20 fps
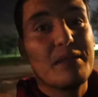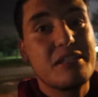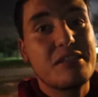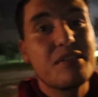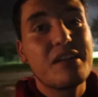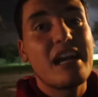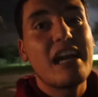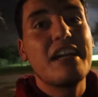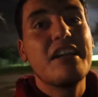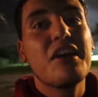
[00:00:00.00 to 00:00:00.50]
still
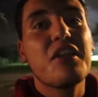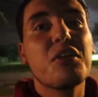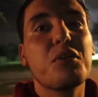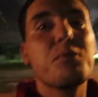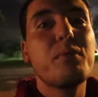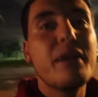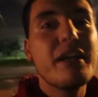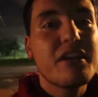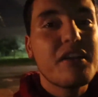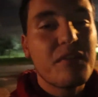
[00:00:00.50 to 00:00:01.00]
got another
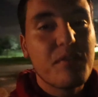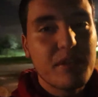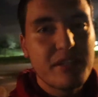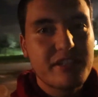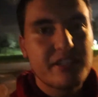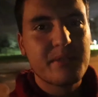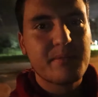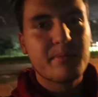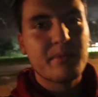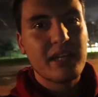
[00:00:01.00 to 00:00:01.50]
week of
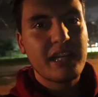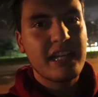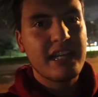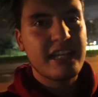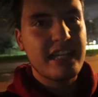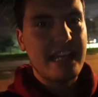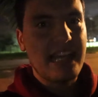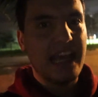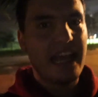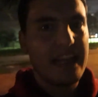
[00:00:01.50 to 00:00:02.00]
winter
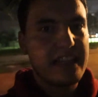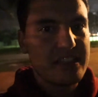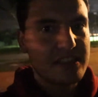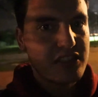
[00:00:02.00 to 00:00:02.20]
break, and